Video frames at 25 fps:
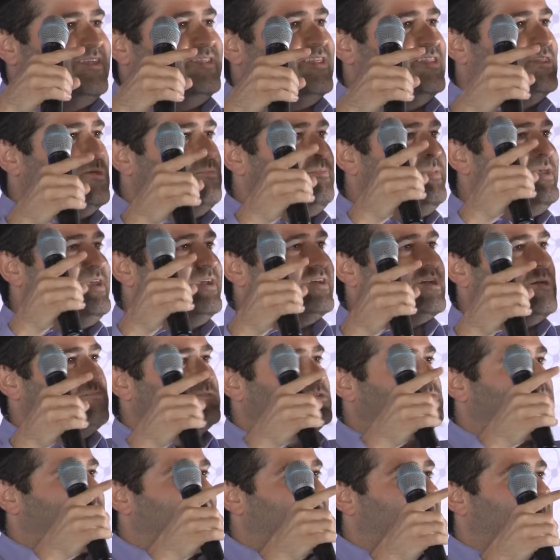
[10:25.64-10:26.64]
And then the bee
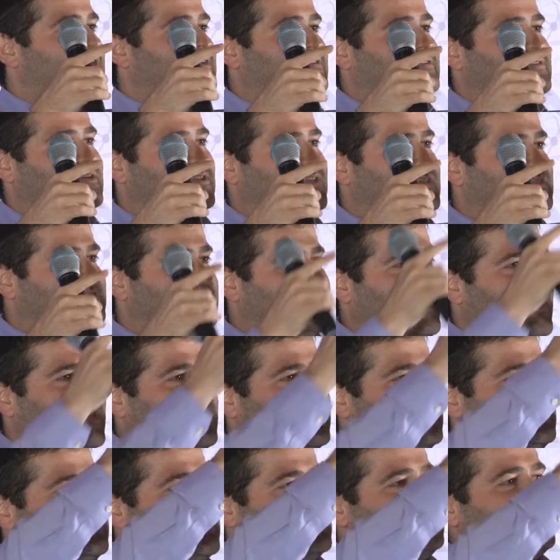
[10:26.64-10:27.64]
comes back to the
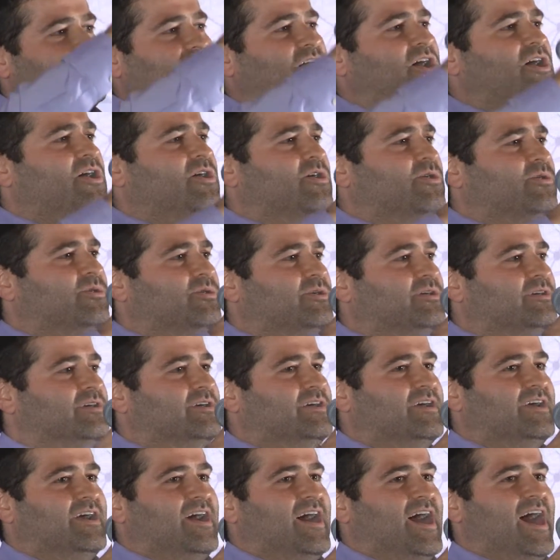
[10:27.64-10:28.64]
cell and it says, oh,
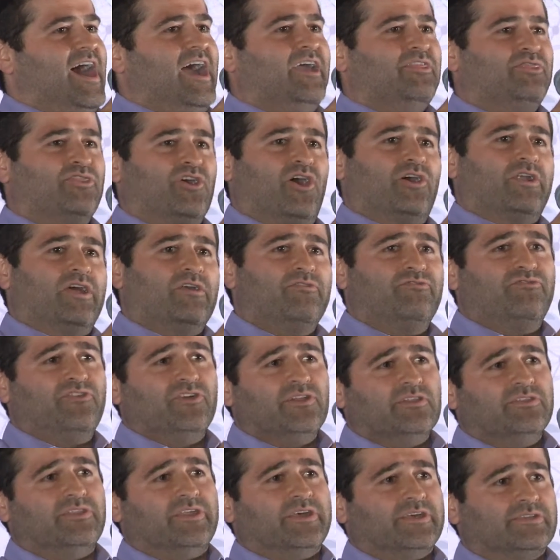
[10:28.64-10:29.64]
I thought I
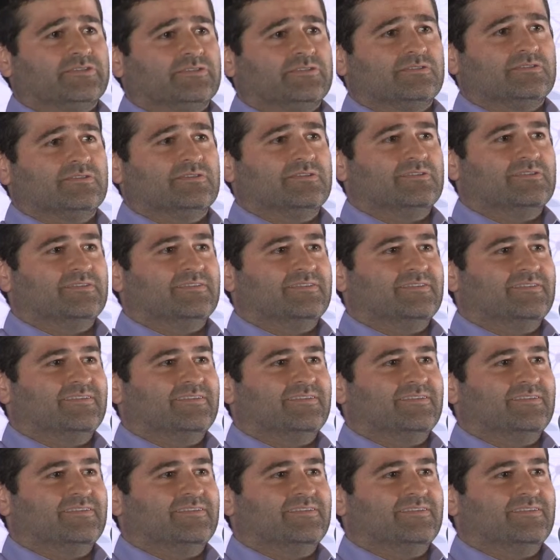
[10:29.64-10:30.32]
filled this.